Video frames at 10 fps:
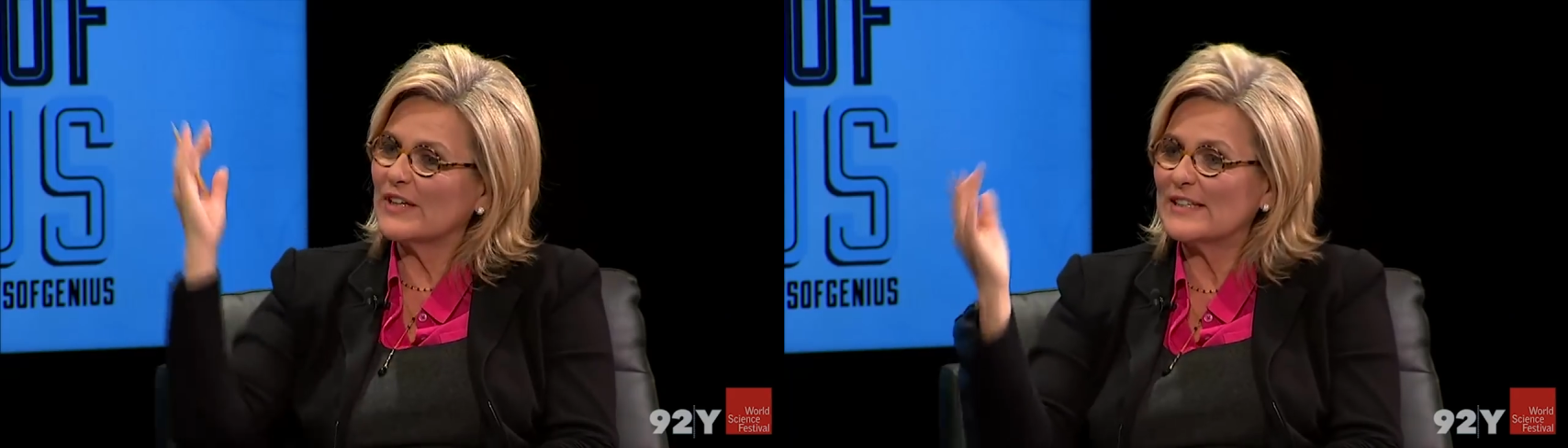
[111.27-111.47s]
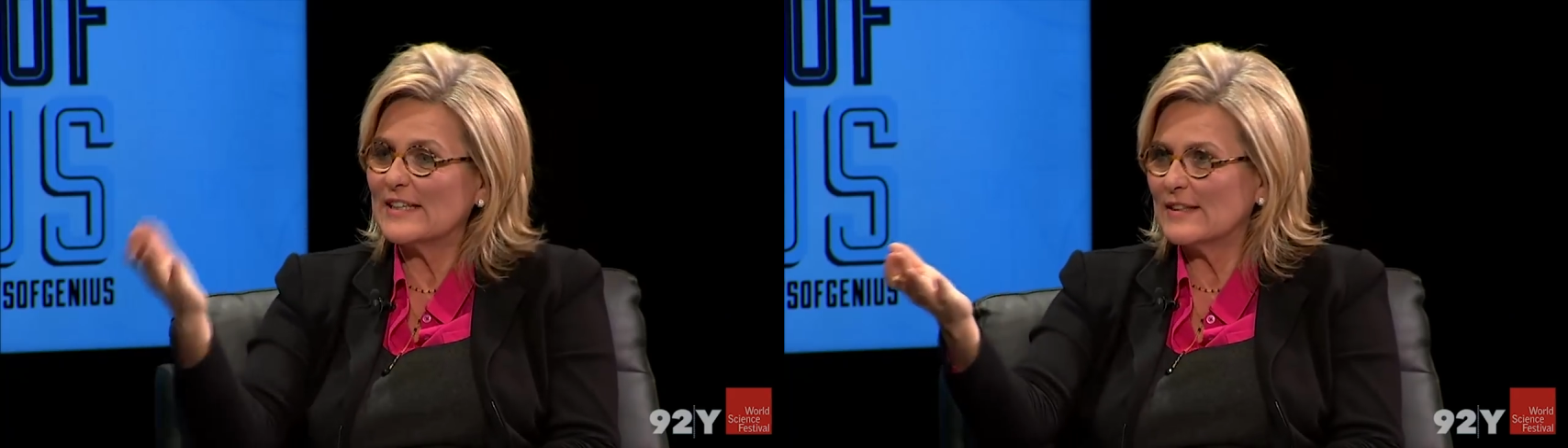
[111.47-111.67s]
I
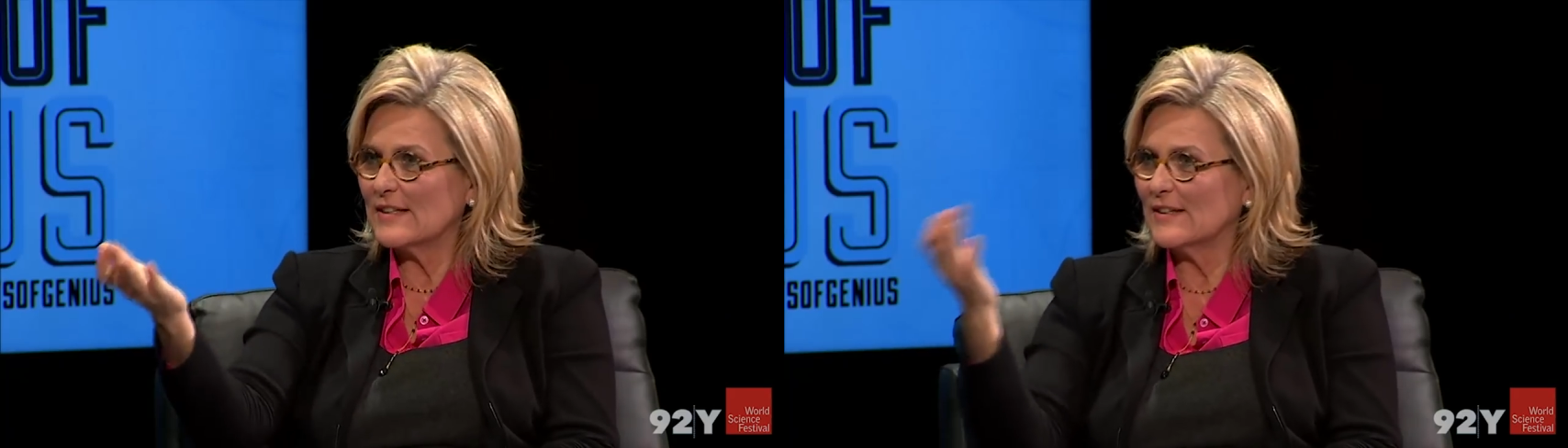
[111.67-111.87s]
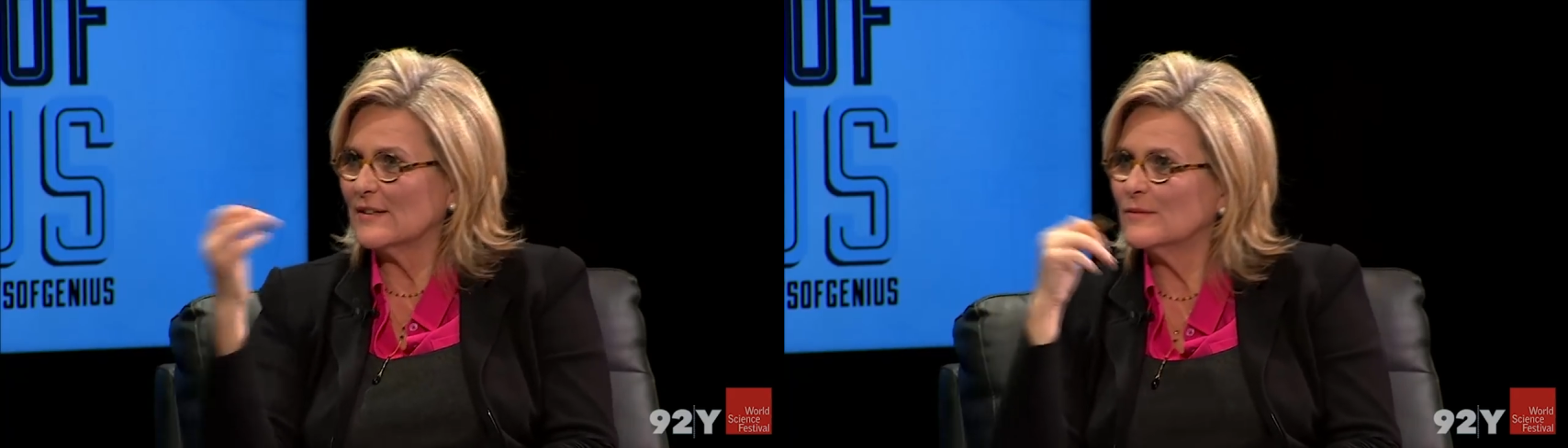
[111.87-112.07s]
mean, I
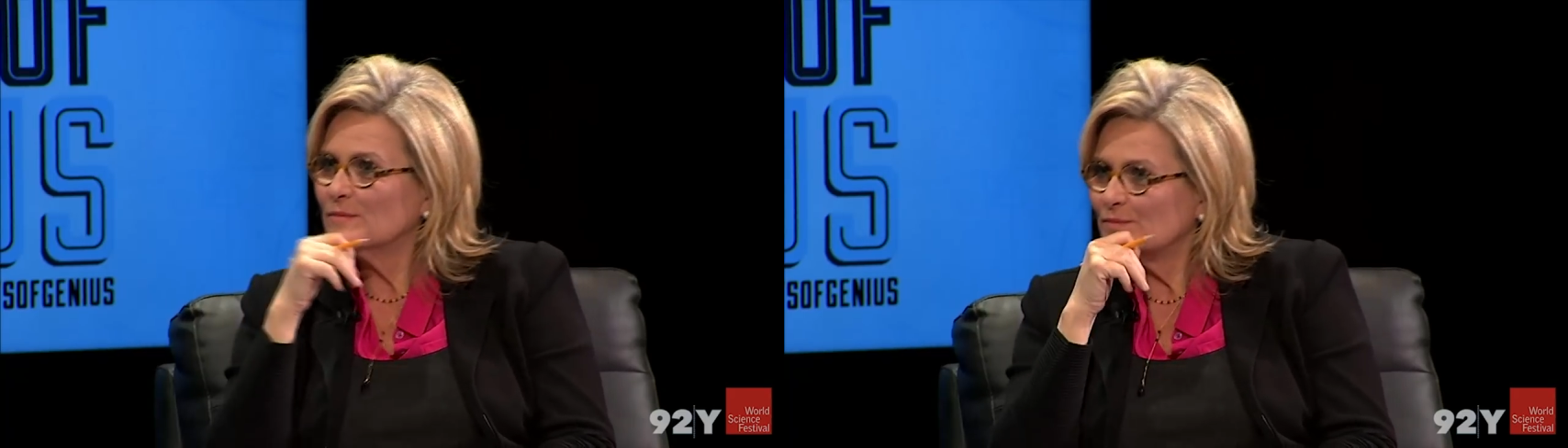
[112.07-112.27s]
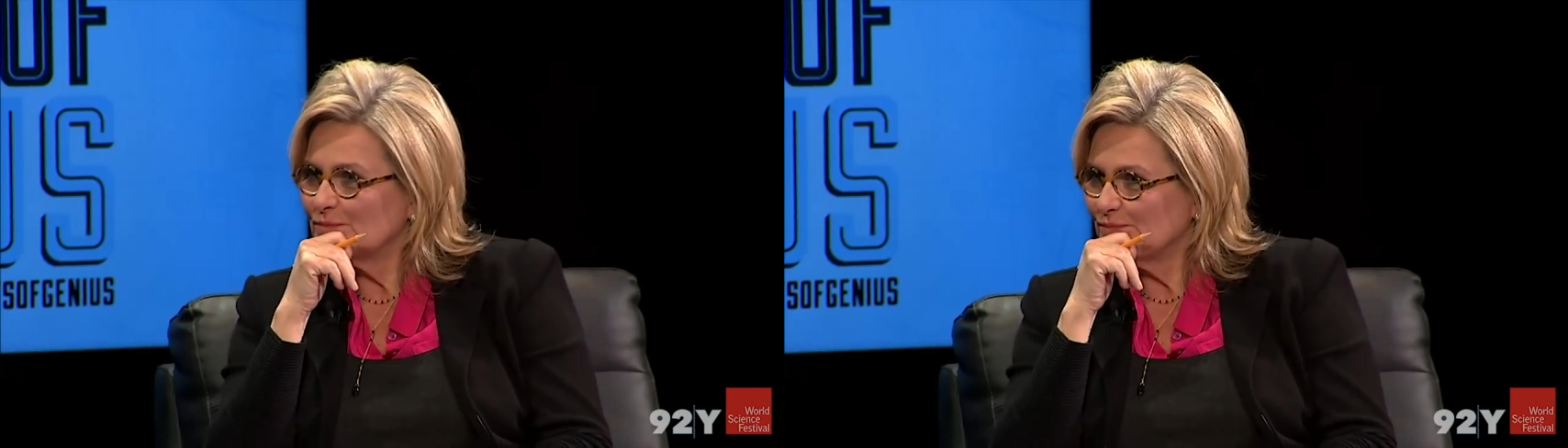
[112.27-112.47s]
can show you
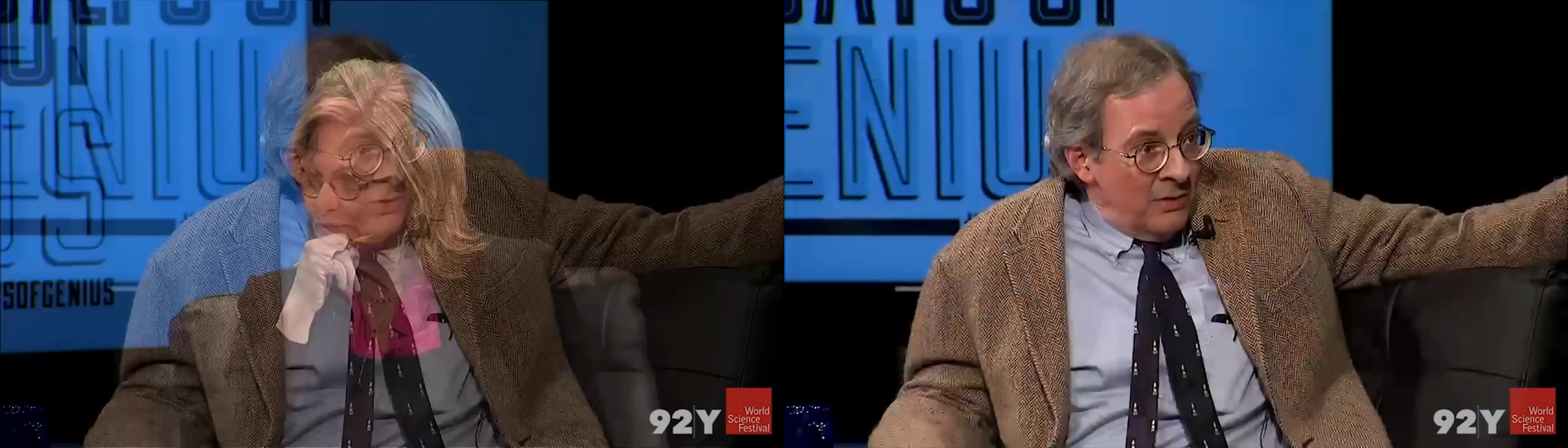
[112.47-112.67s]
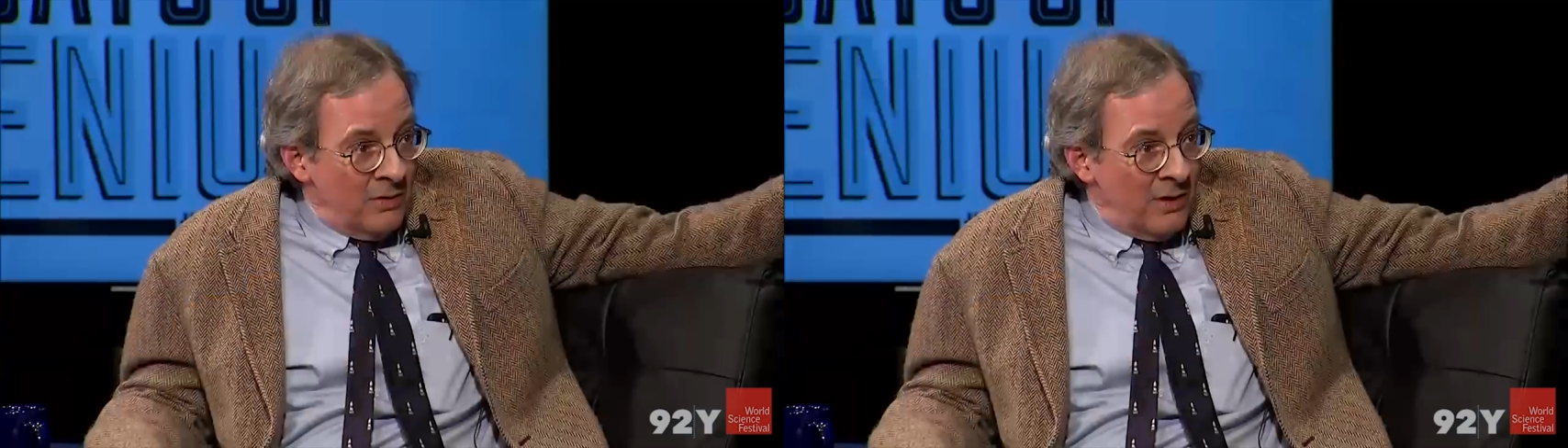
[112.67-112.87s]
some pictures.